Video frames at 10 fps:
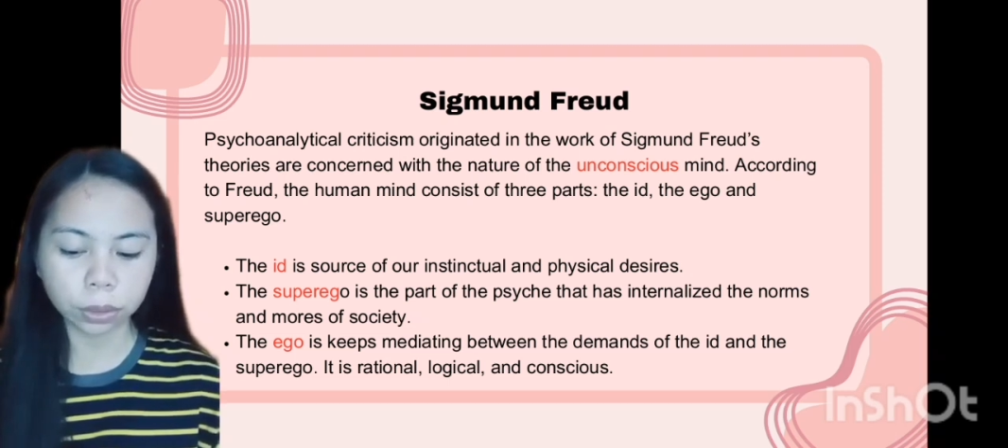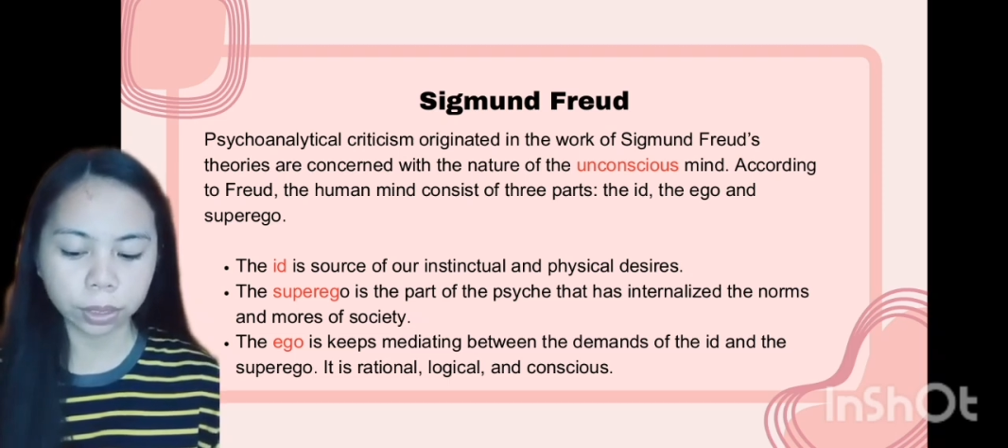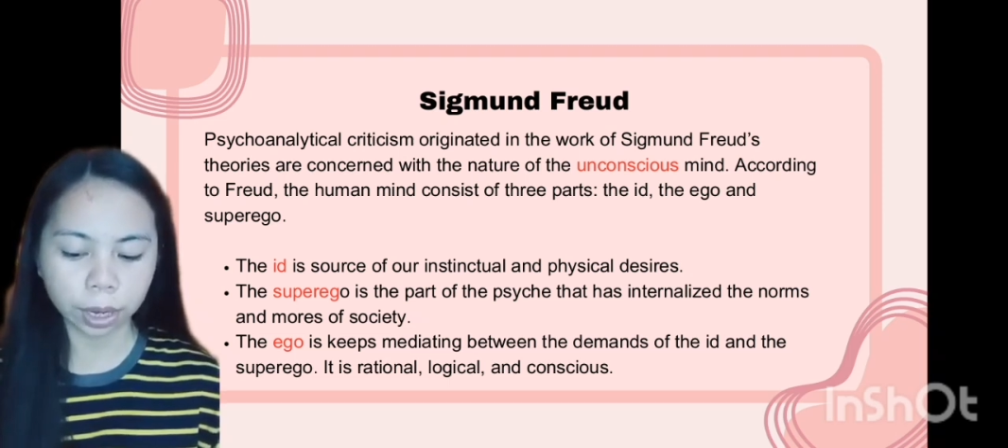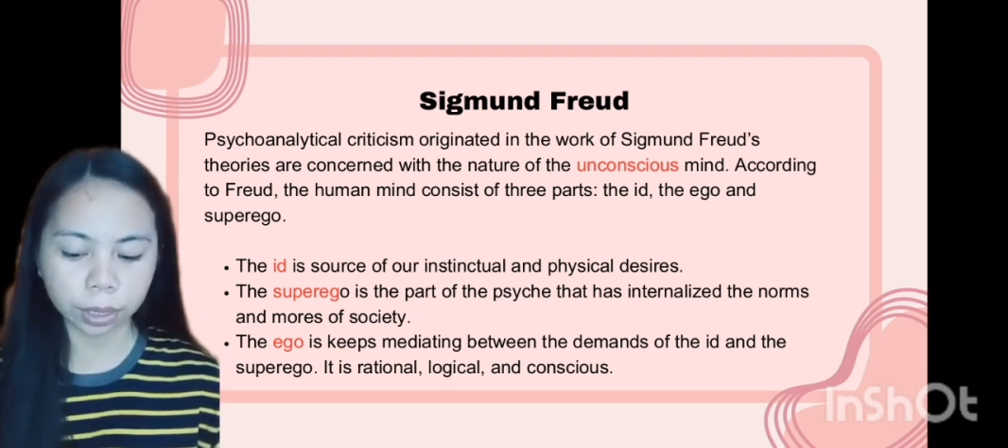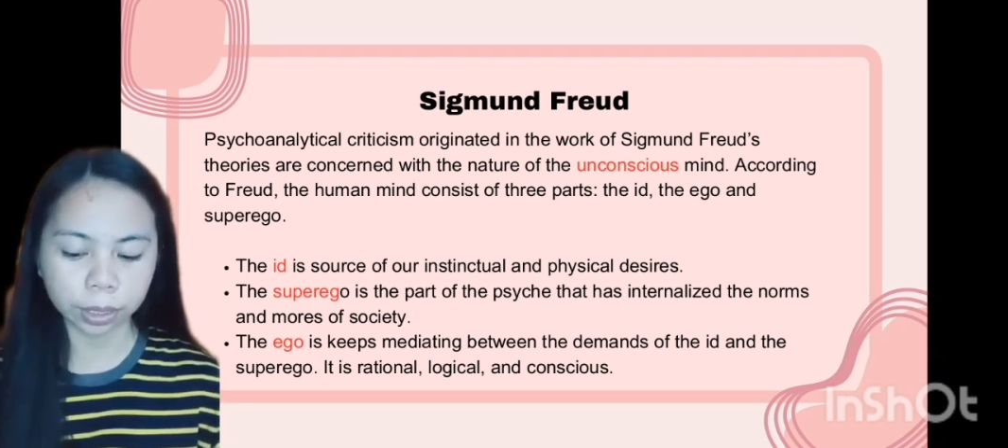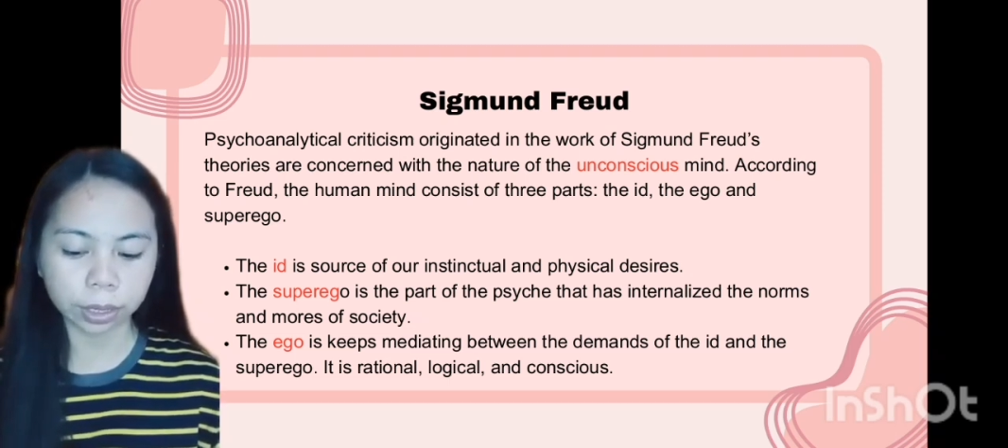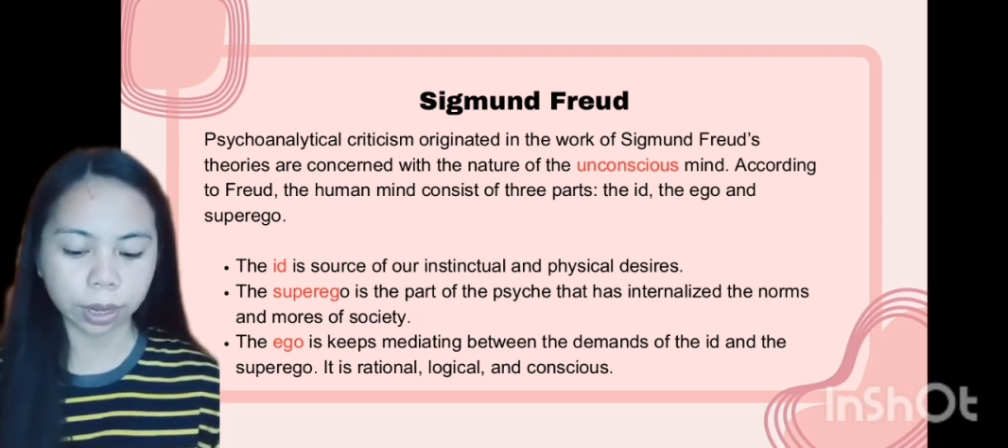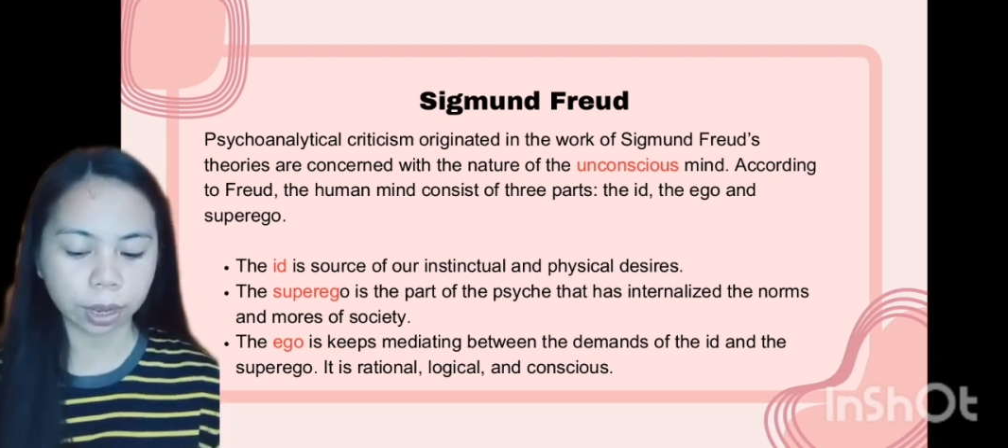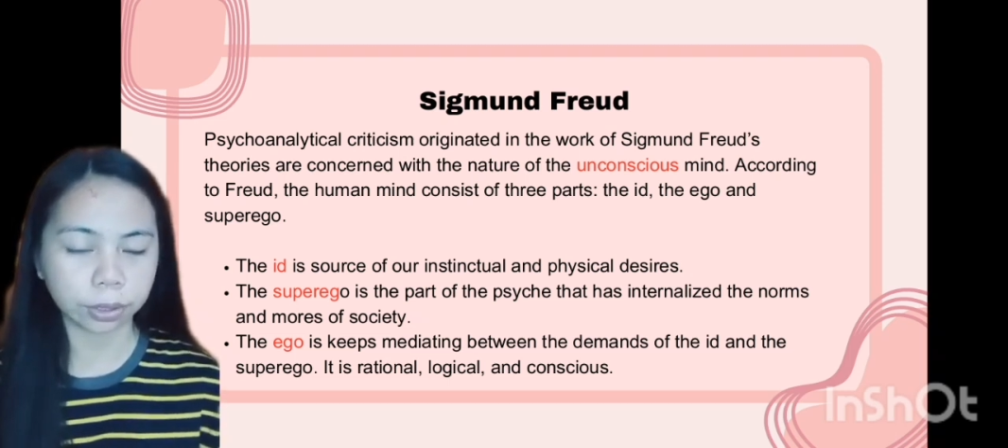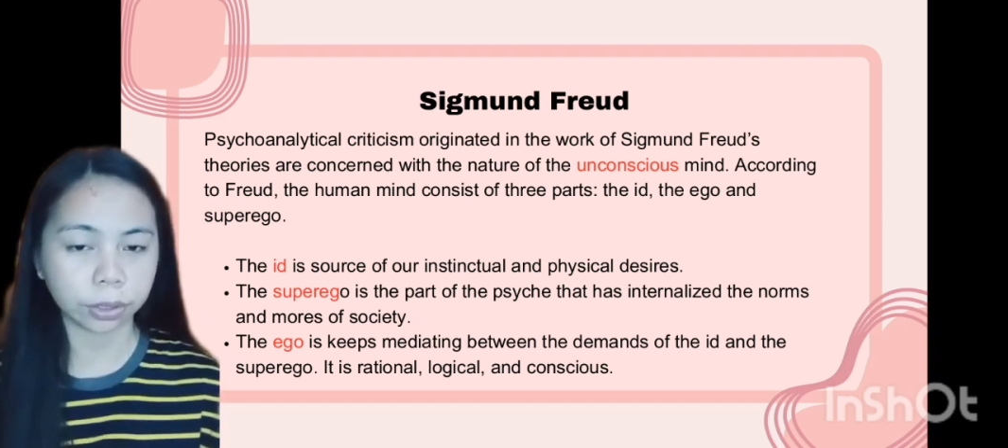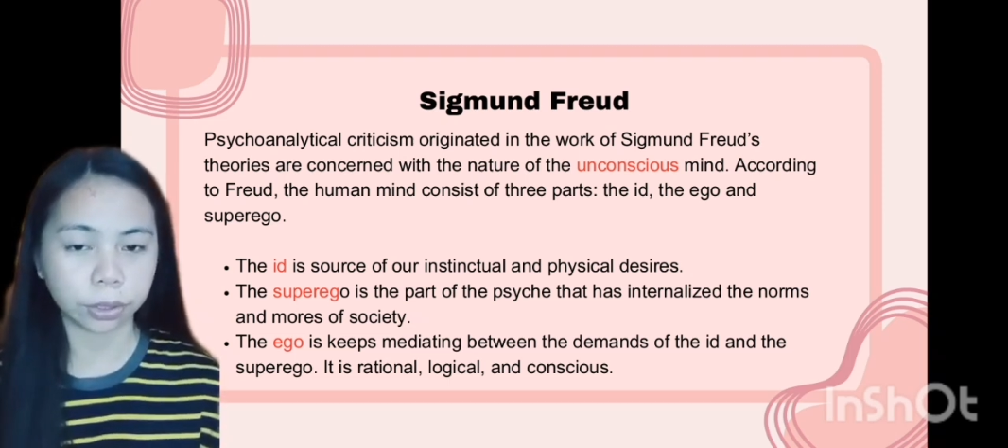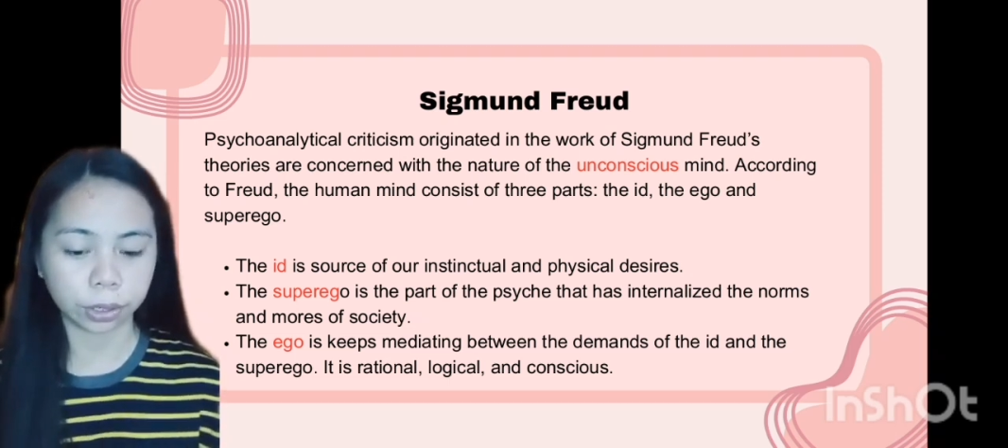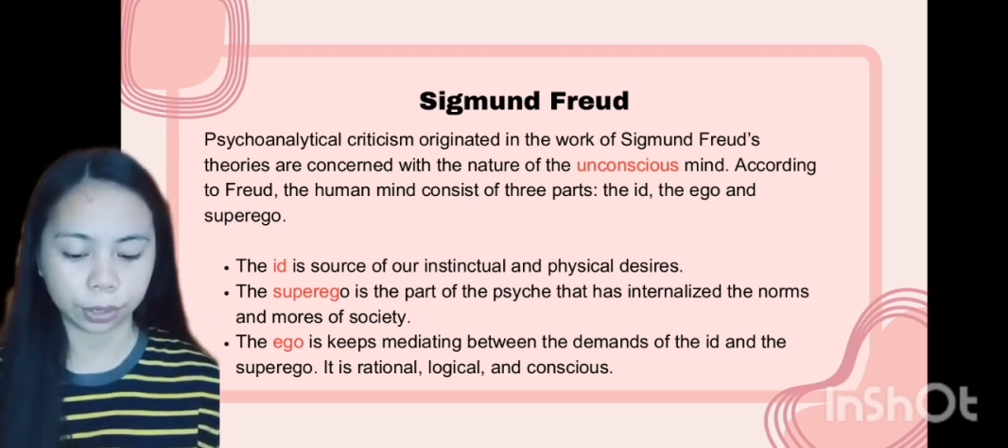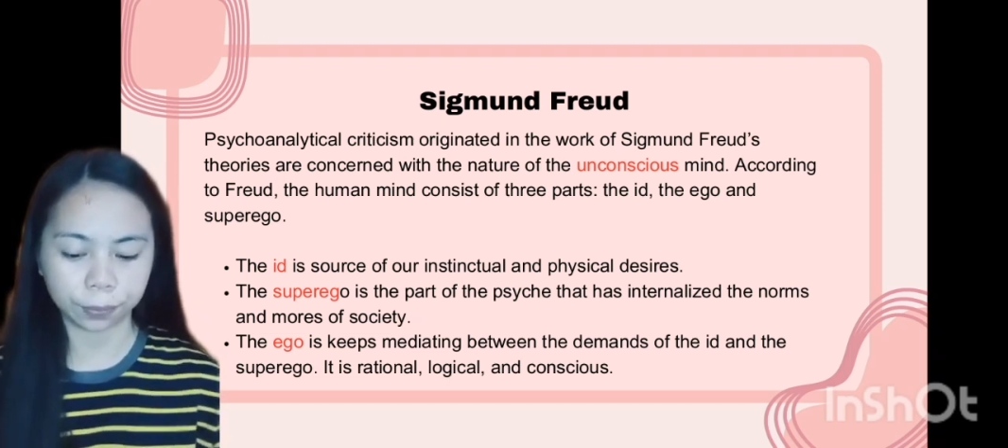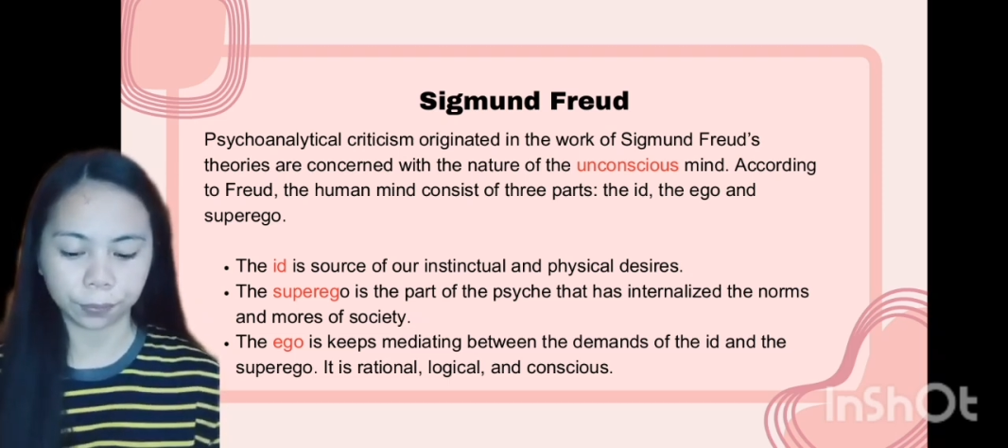psychic energy.